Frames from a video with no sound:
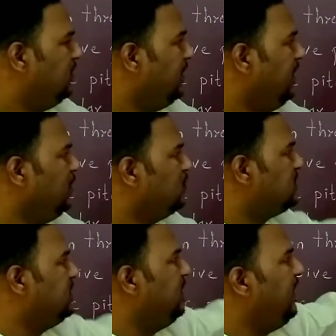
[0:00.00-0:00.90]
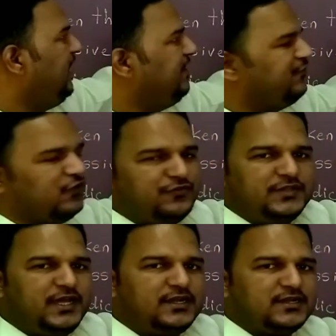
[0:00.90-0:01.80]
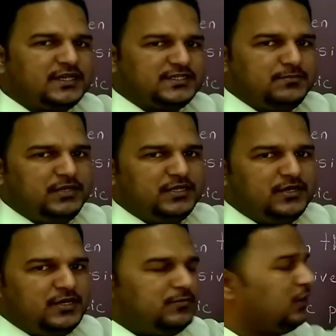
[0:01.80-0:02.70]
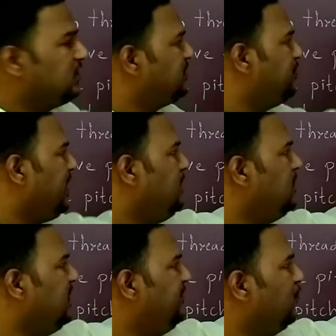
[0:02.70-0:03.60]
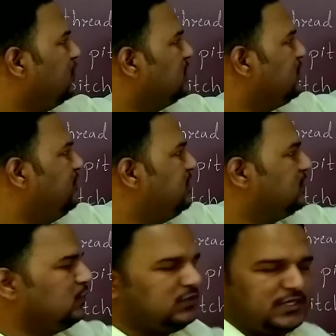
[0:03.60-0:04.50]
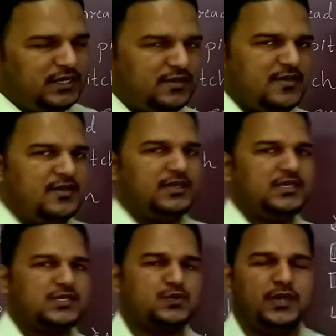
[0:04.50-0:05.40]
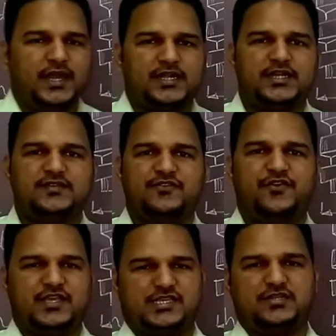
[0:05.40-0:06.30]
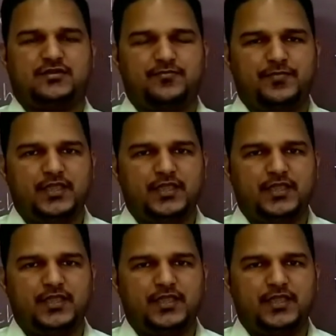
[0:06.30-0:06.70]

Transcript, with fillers: reduce the life of that assembly because primarily focus of the screw thread is to act as a fastener.